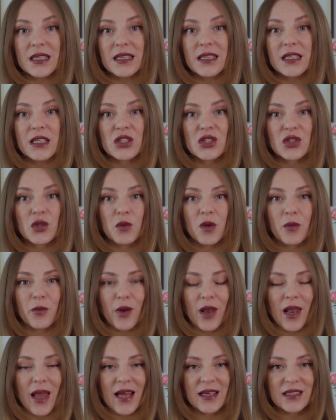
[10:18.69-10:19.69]
It needs to be
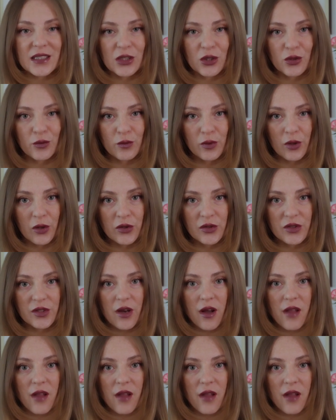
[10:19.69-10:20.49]
platinum blonde.